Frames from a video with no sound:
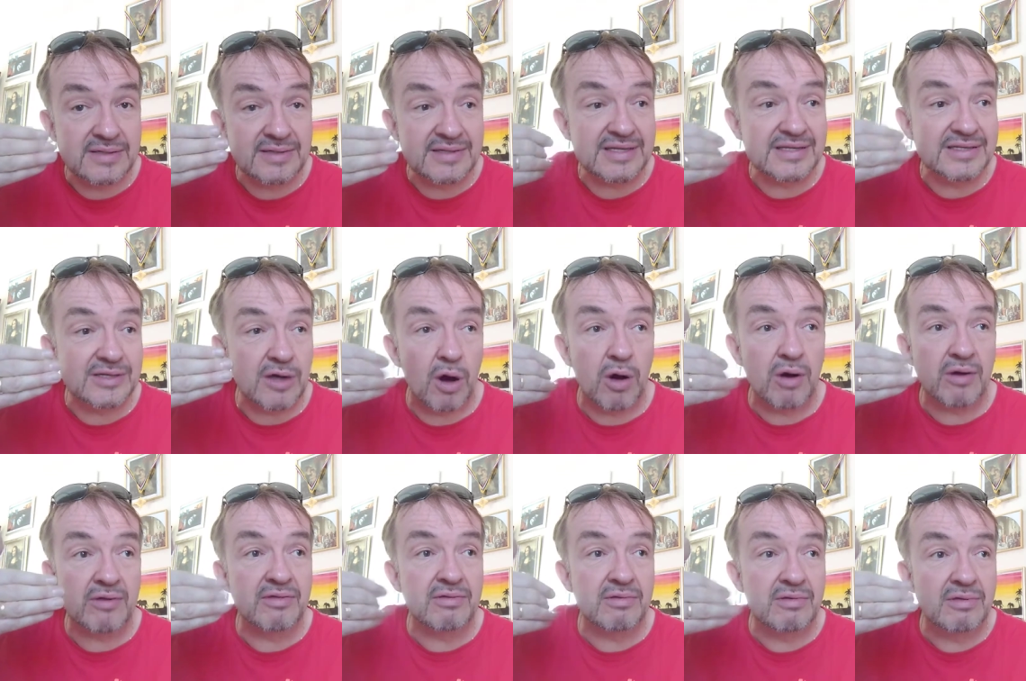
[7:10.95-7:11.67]
These
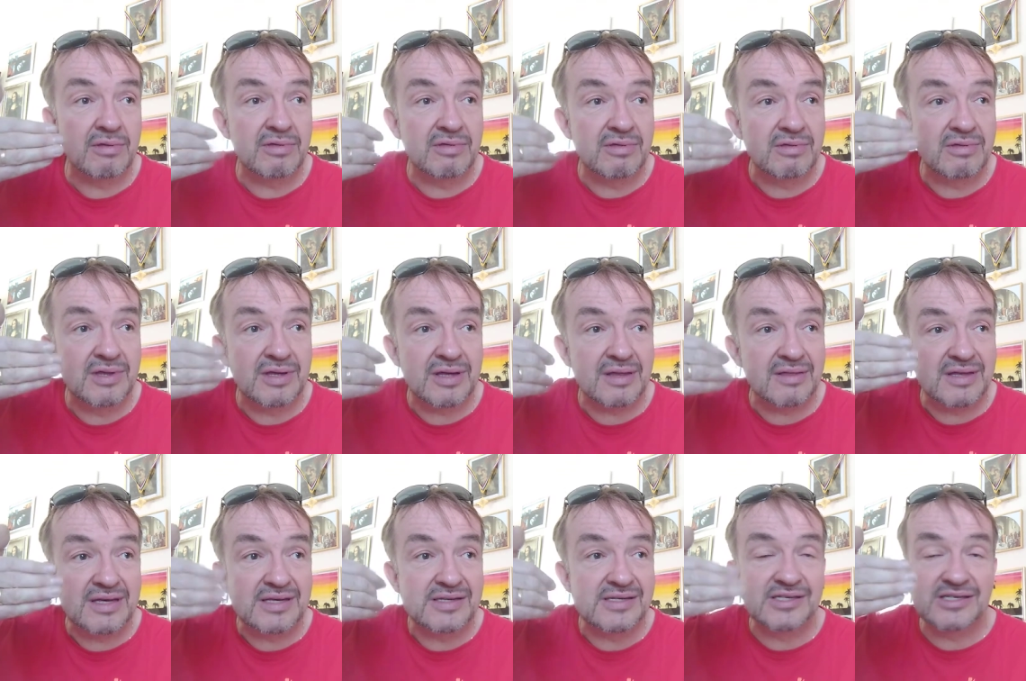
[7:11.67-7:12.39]
are the,
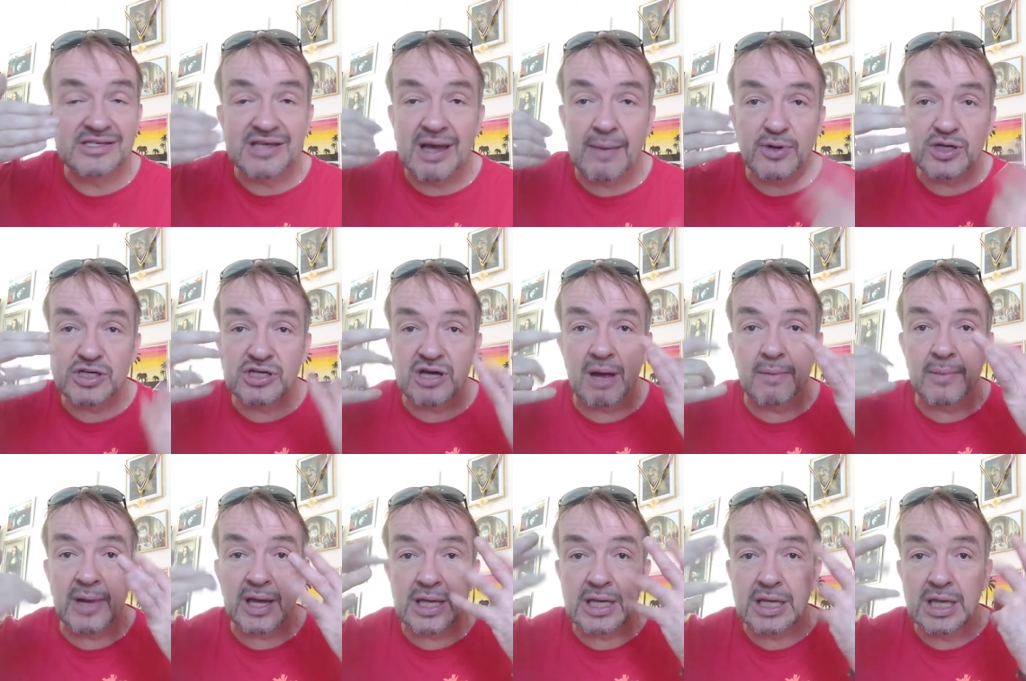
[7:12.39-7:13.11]
these
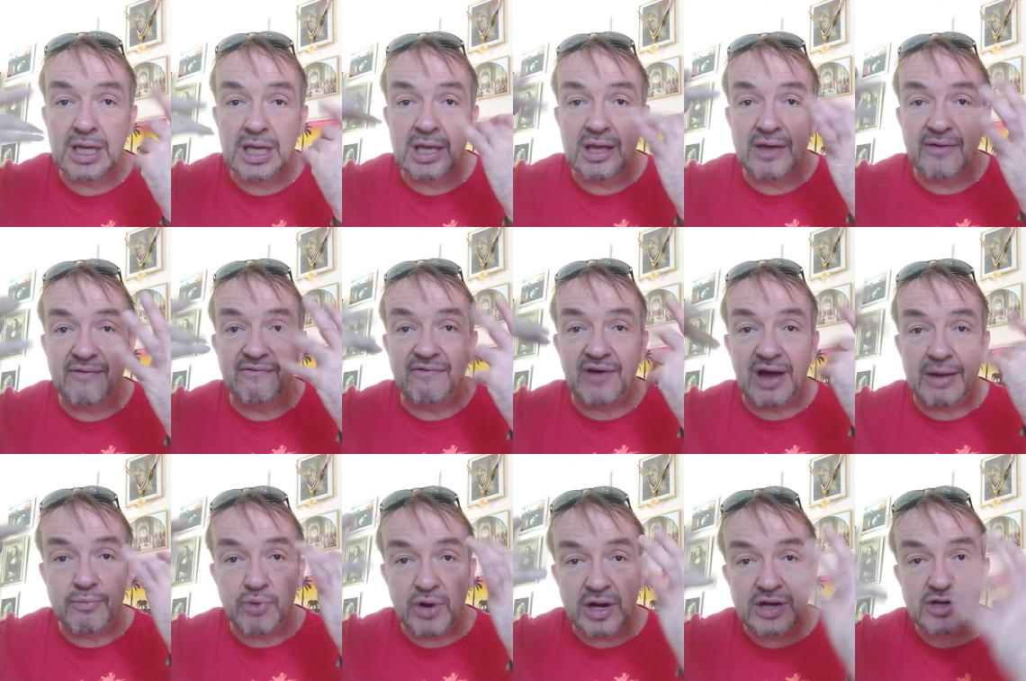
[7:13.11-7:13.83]
subatomic
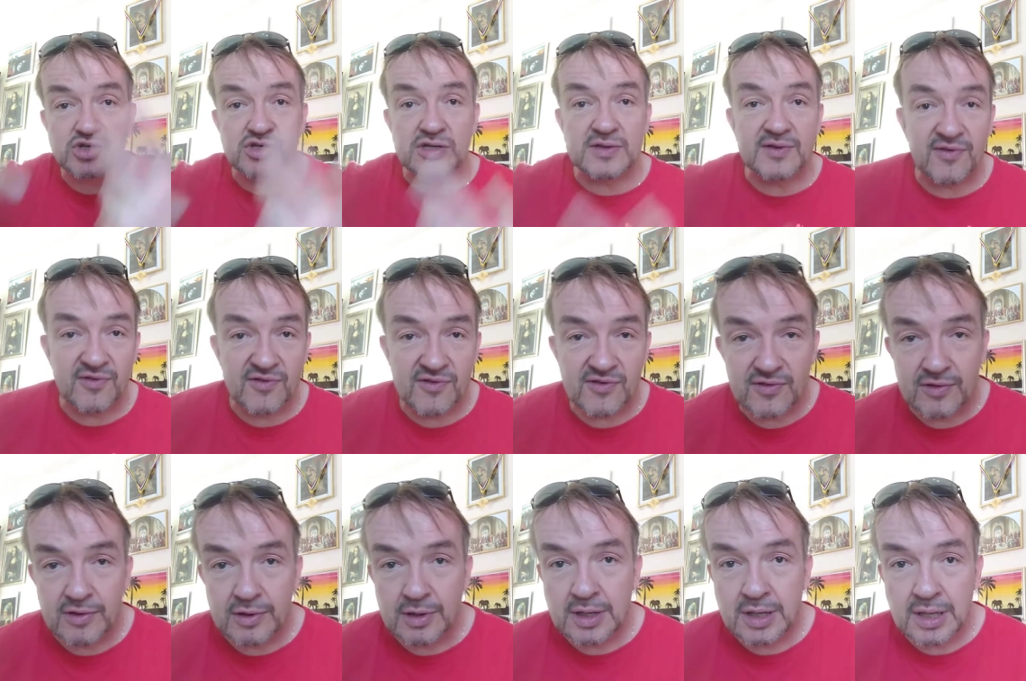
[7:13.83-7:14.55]
vibrations.
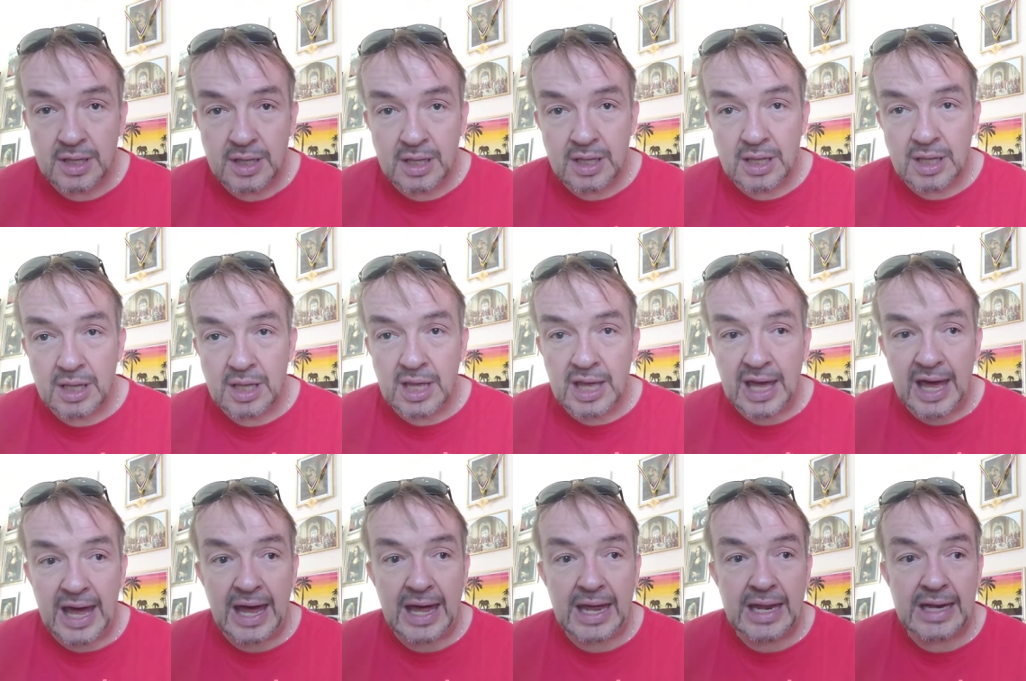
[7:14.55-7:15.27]

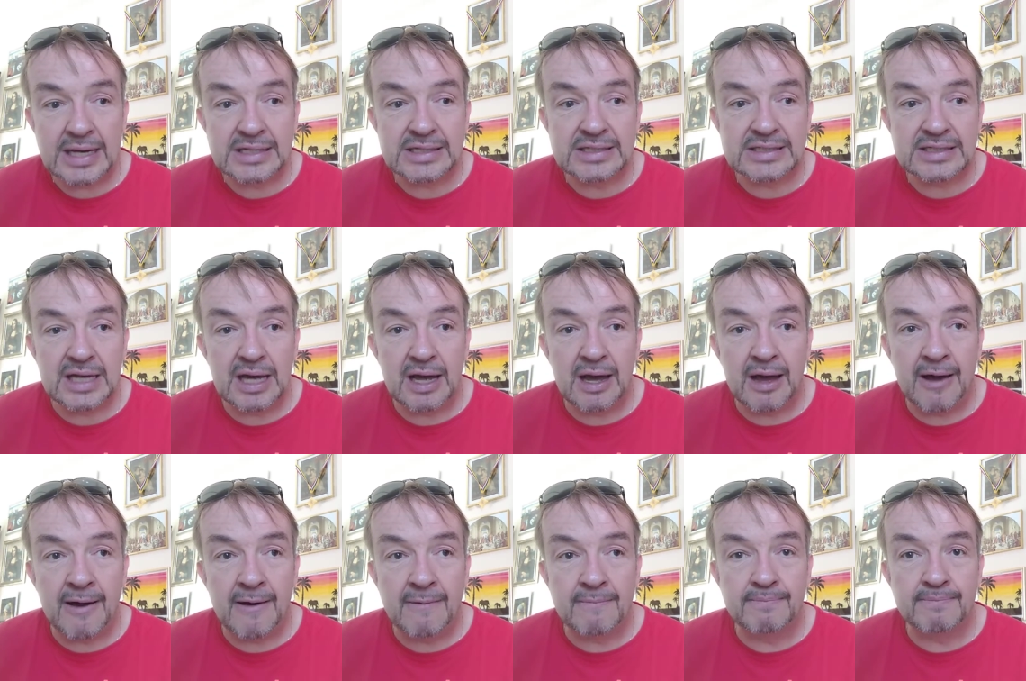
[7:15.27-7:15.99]
And
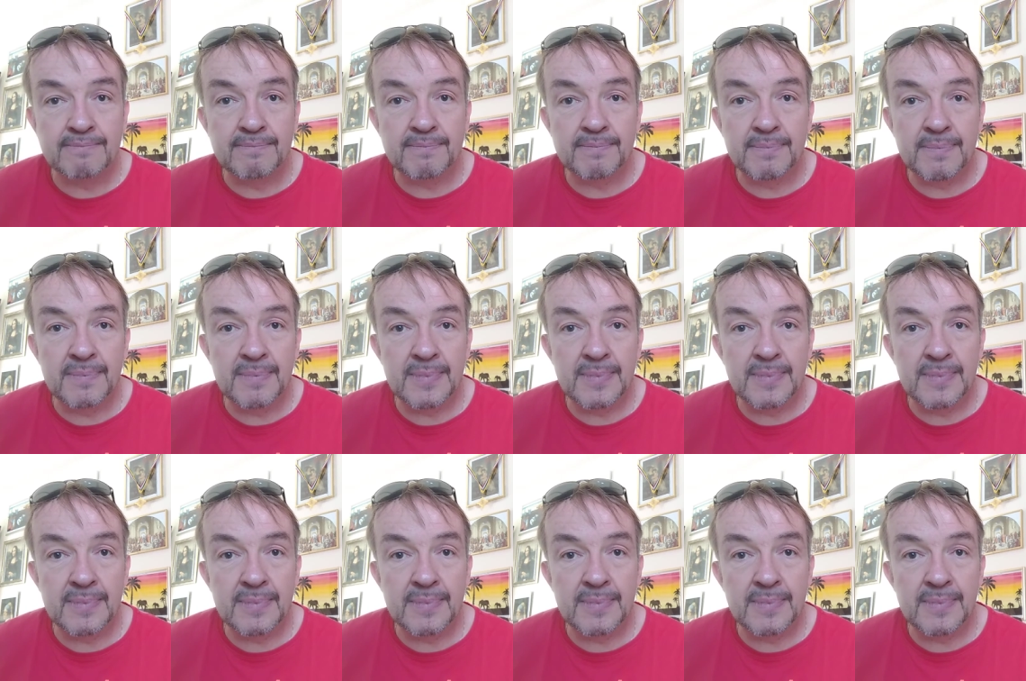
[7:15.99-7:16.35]
um,